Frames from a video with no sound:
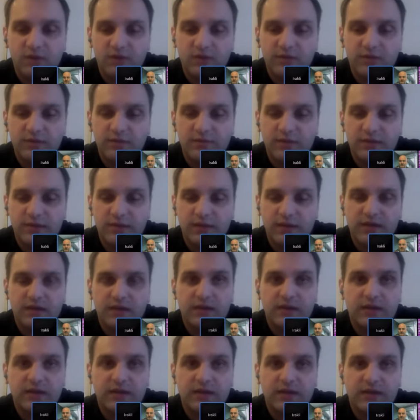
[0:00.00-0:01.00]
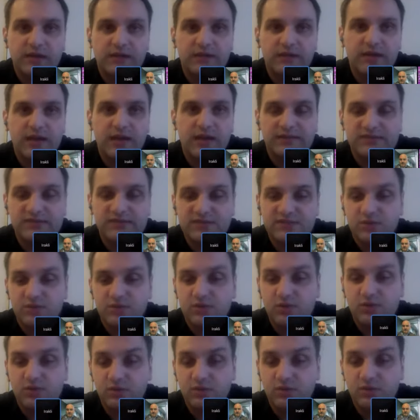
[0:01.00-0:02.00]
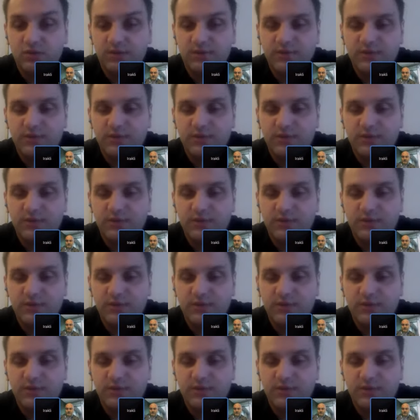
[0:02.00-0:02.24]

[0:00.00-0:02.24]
run not so good.